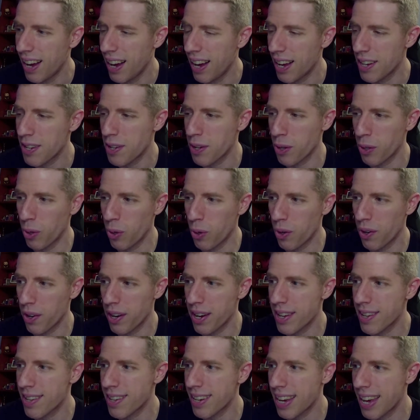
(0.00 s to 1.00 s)
Oz
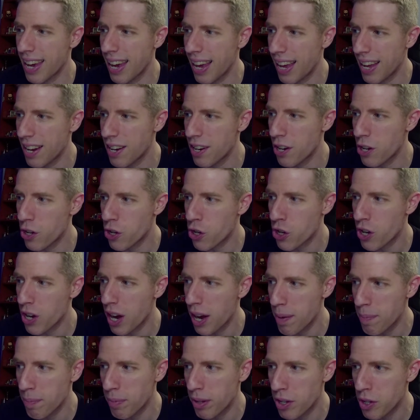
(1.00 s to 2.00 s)
Inglorious again.
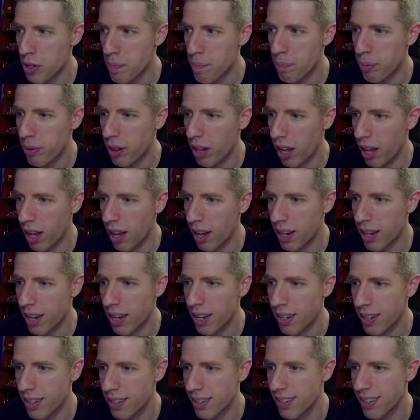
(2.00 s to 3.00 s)
Shameless
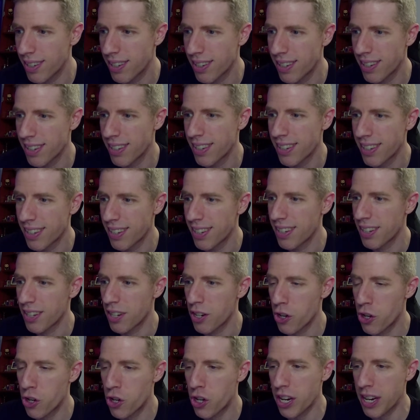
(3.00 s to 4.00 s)
plug.
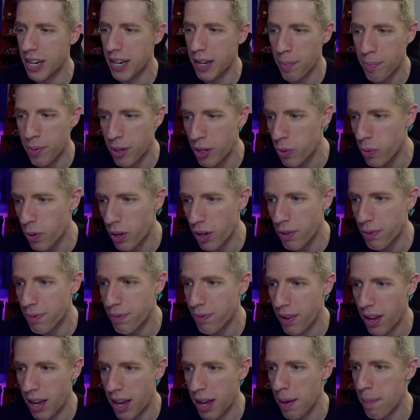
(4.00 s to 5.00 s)
GWO
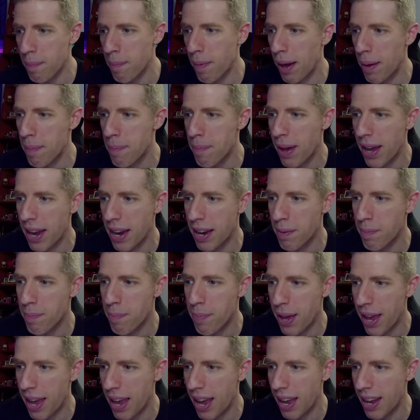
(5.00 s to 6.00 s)
fam. My
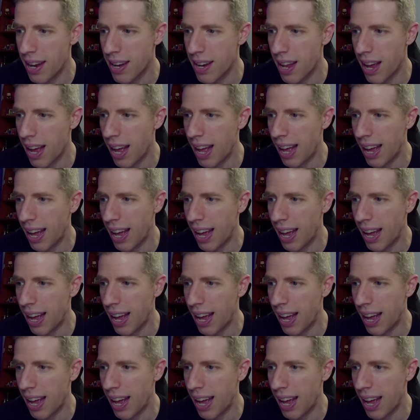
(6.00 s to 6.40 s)
main band,